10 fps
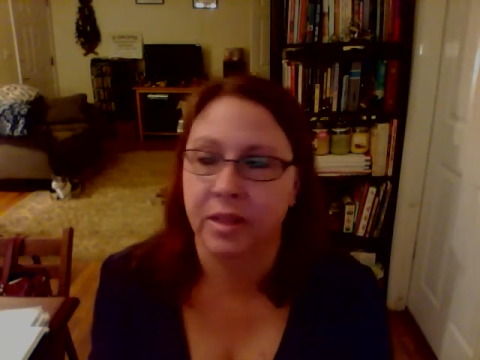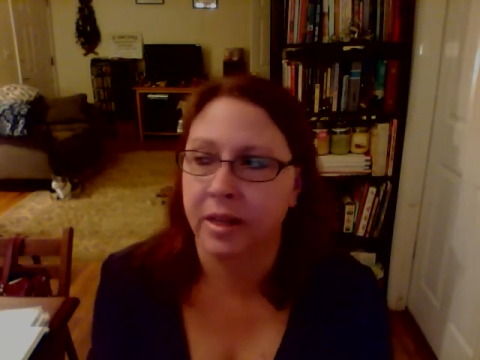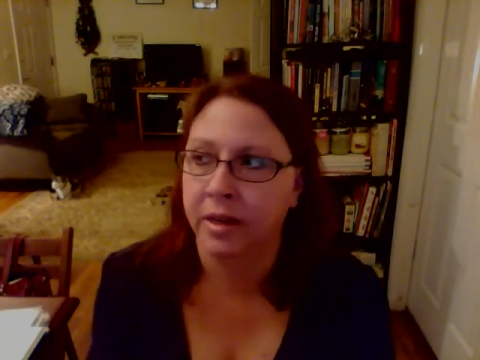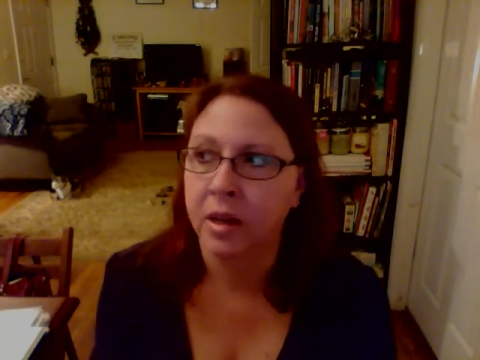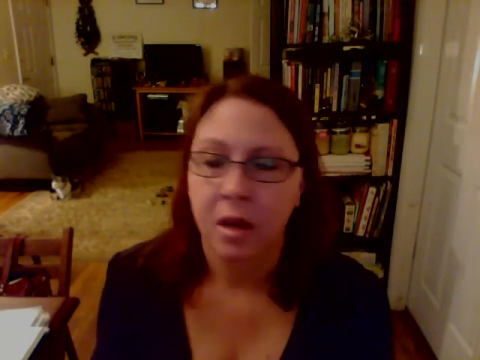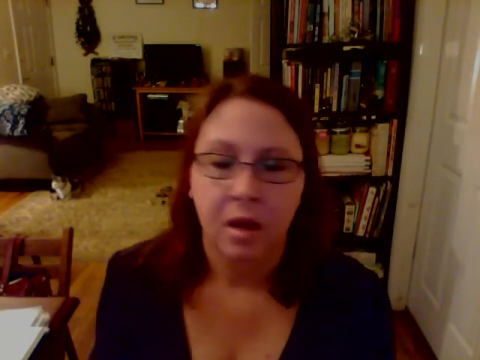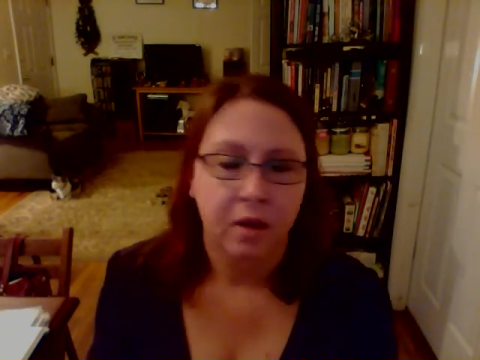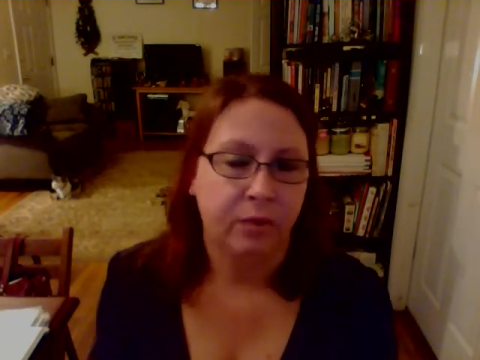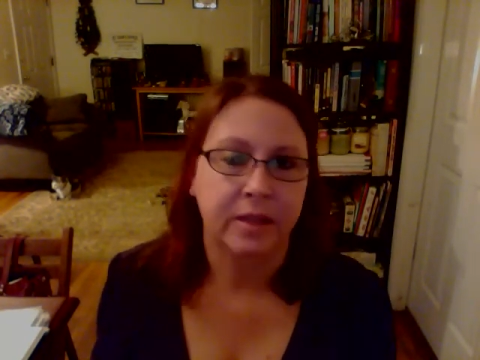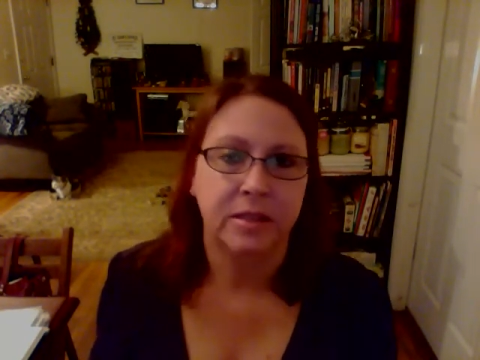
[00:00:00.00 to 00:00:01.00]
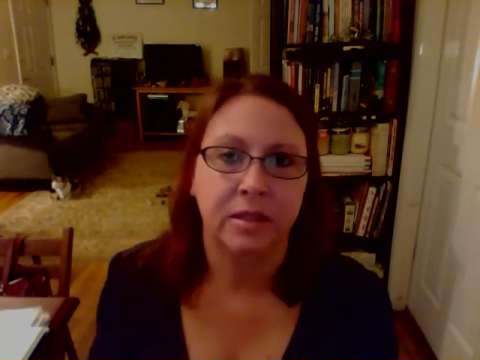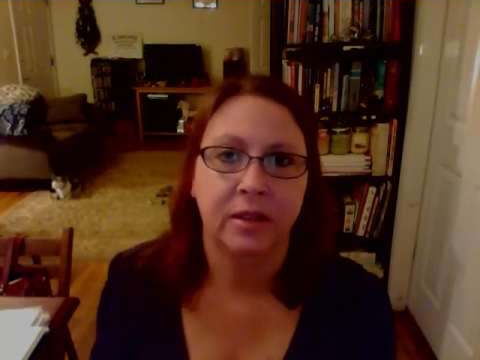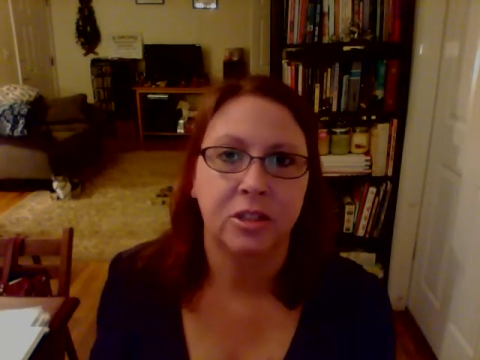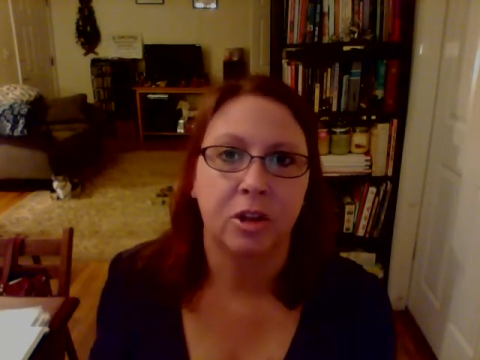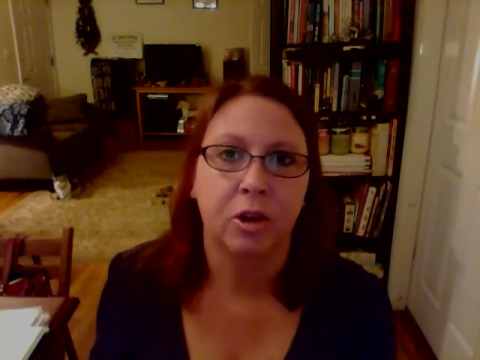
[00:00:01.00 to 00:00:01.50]
then flexi
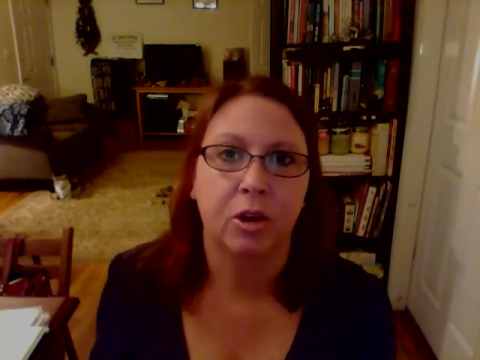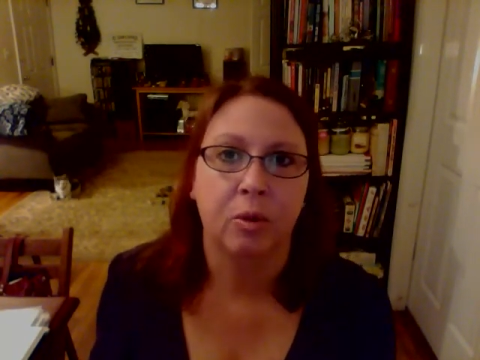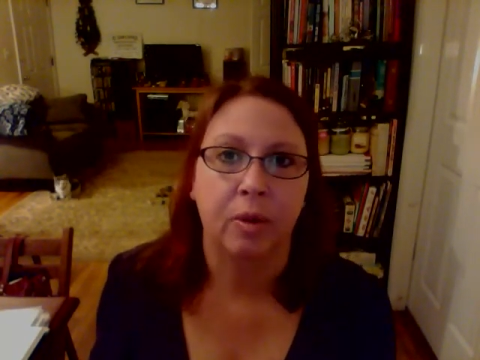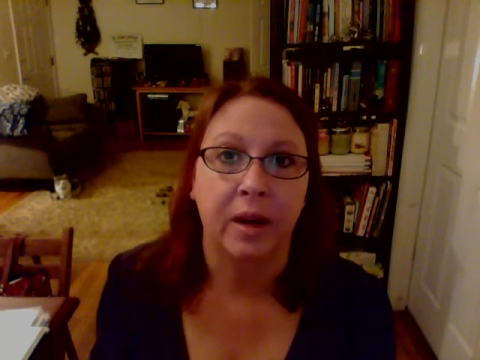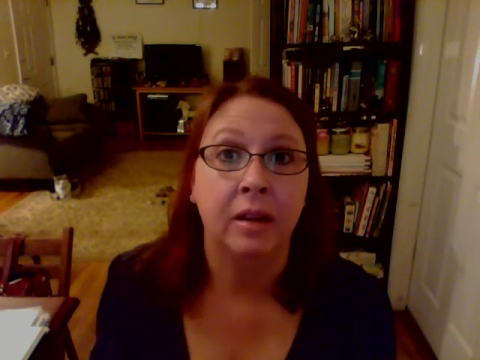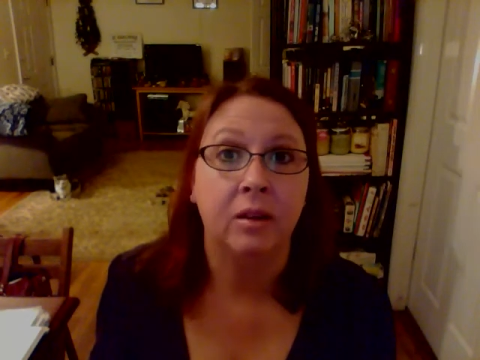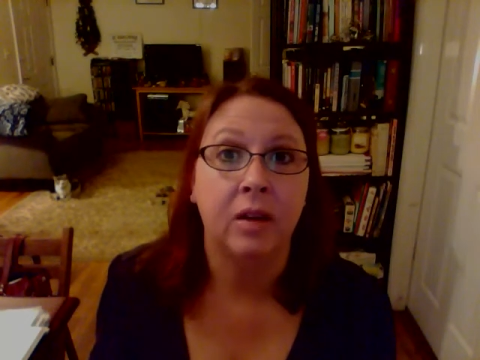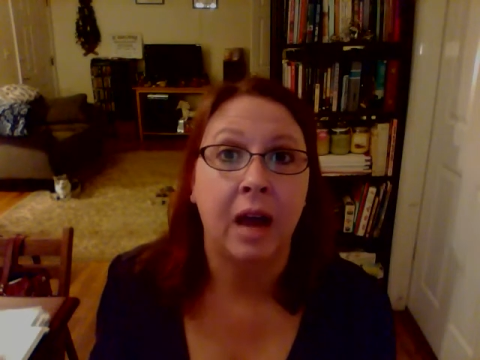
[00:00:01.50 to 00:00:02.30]
leads are a great